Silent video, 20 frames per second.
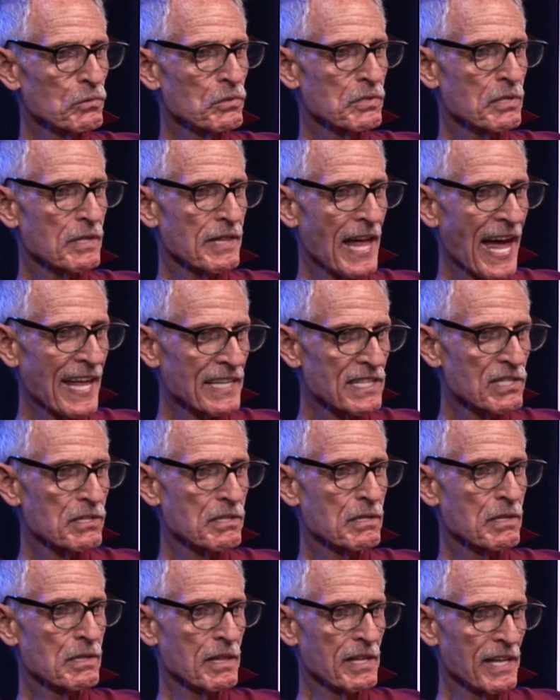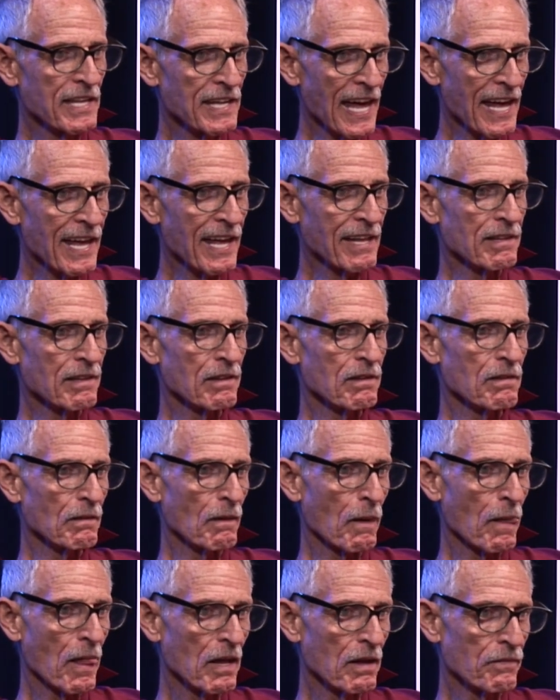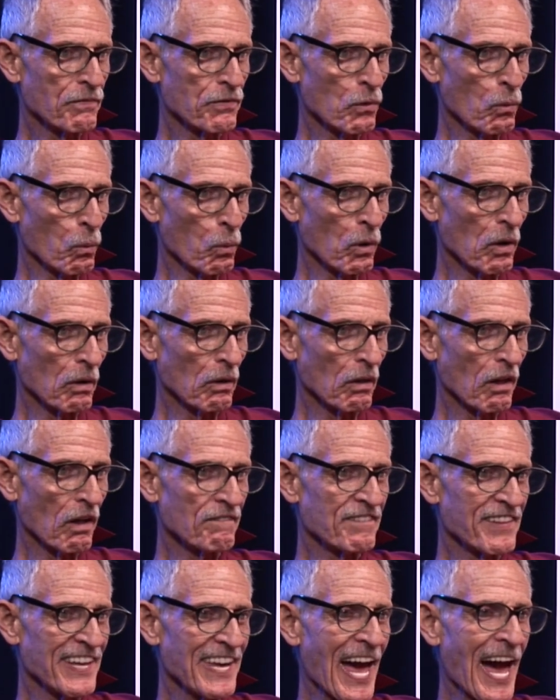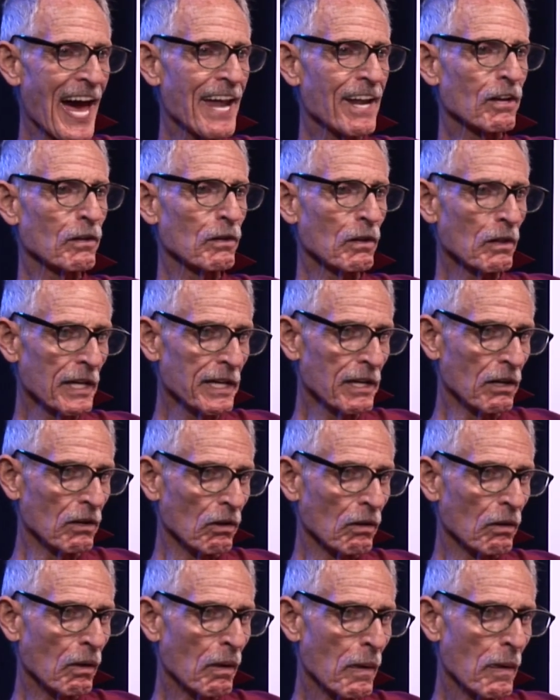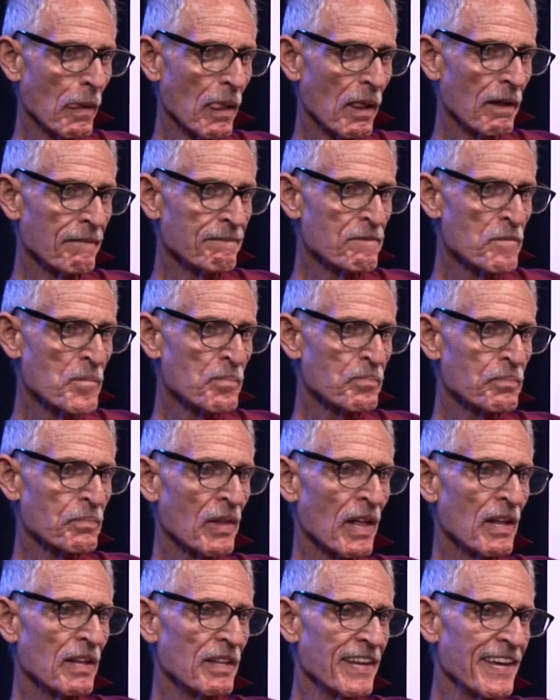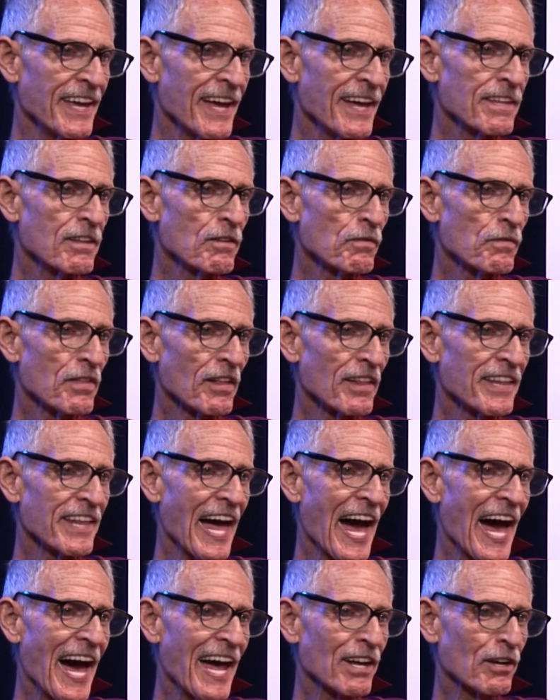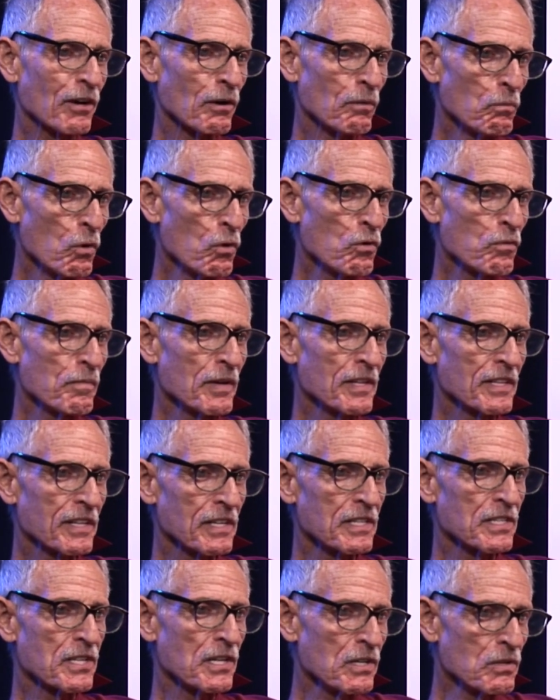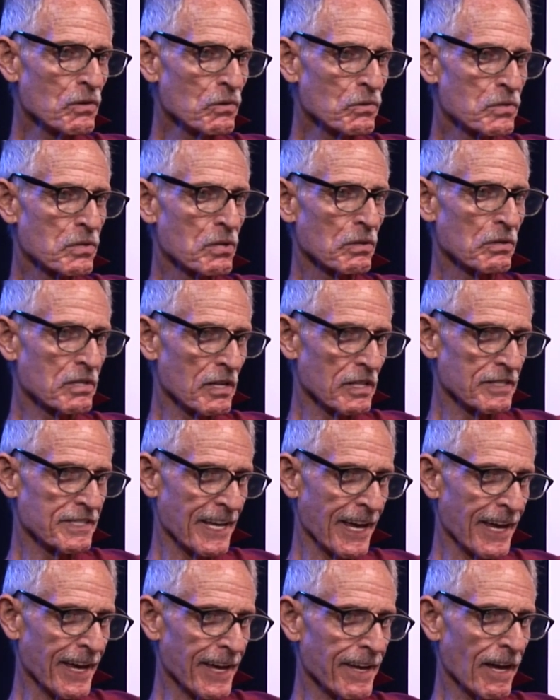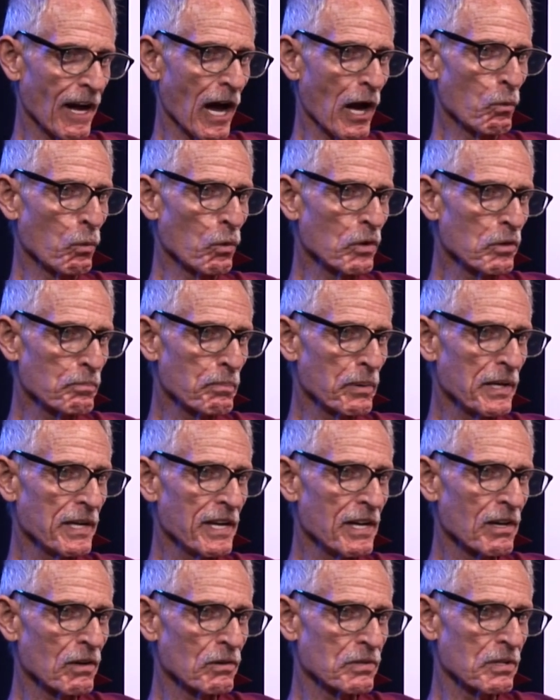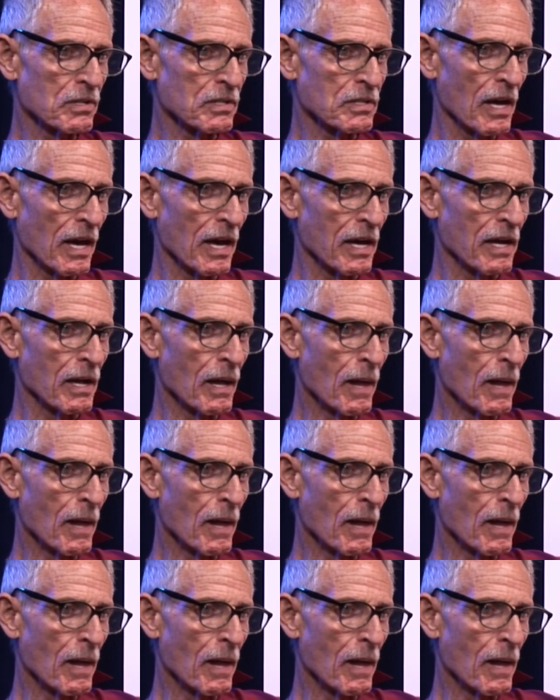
that's the end, if you will, of the Attica legal. The end of the Attica movement continues to today. I wouldn't be here today